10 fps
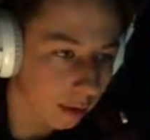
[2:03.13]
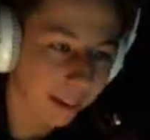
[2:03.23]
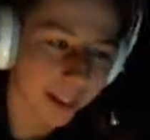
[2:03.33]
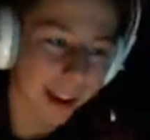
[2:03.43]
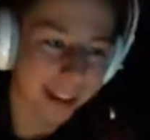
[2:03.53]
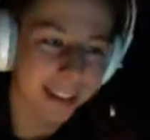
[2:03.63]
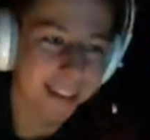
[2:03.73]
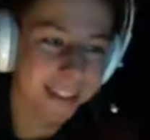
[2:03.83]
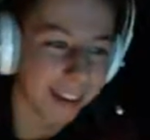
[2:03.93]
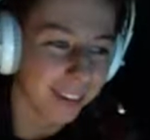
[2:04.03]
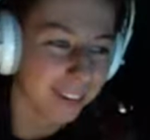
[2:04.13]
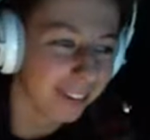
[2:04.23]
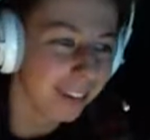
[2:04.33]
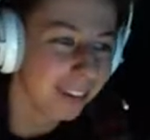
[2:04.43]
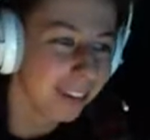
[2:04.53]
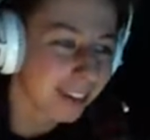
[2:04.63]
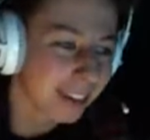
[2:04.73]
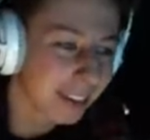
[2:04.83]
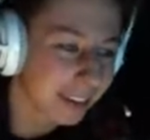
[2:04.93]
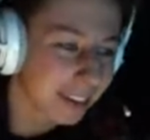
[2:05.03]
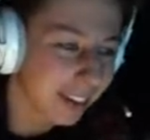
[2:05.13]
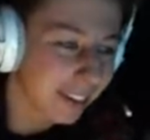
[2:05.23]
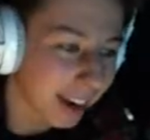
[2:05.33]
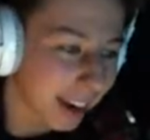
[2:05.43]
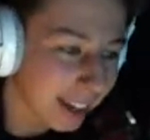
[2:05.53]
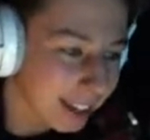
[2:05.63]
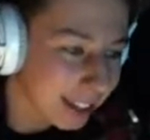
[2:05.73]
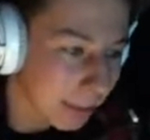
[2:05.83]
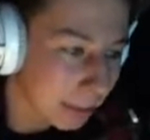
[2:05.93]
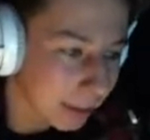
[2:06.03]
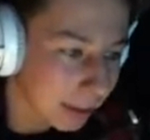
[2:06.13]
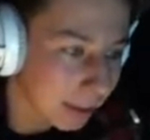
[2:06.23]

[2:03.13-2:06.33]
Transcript: Okay, good to know. Accept